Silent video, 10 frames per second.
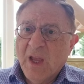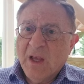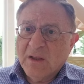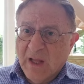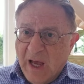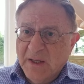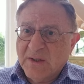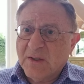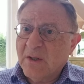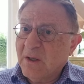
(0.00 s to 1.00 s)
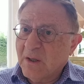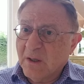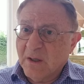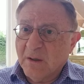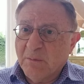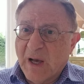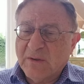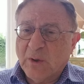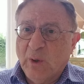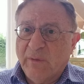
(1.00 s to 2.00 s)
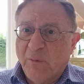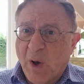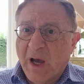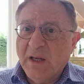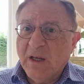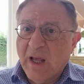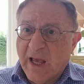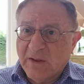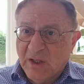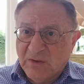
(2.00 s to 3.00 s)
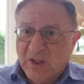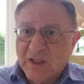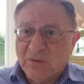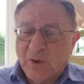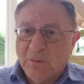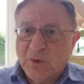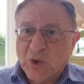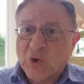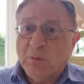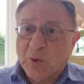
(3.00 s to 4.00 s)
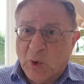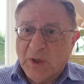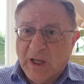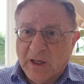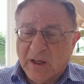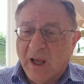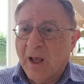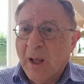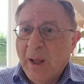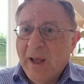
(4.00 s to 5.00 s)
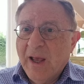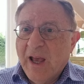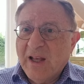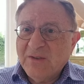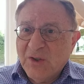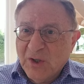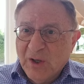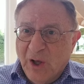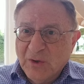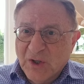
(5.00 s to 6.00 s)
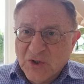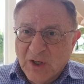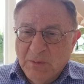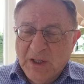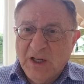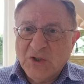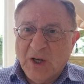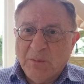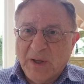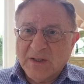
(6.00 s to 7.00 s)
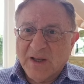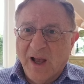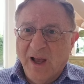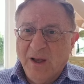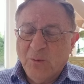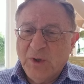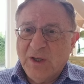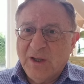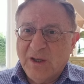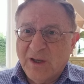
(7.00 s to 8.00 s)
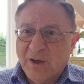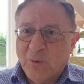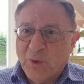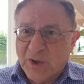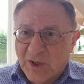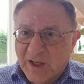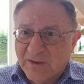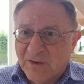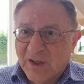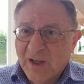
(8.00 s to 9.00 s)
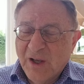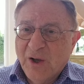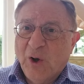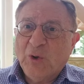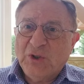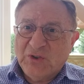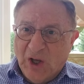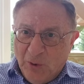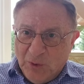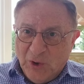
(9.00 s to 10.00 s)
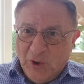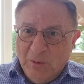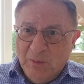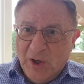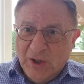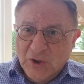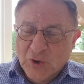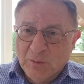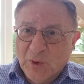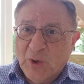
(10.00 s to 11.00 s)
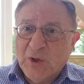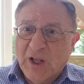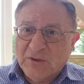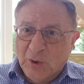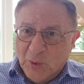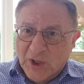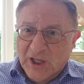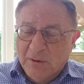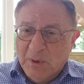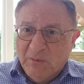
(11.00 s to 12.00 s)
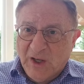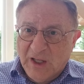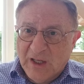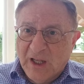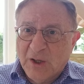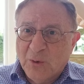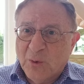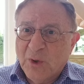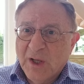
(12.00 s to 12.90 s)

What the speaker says: nice bottle of wine, and it is from the Shomron area. And on the Shemini Shel Pesach, we read, Od ta'u keramim b'arei Shomron, nata'u keramim v'hillelu.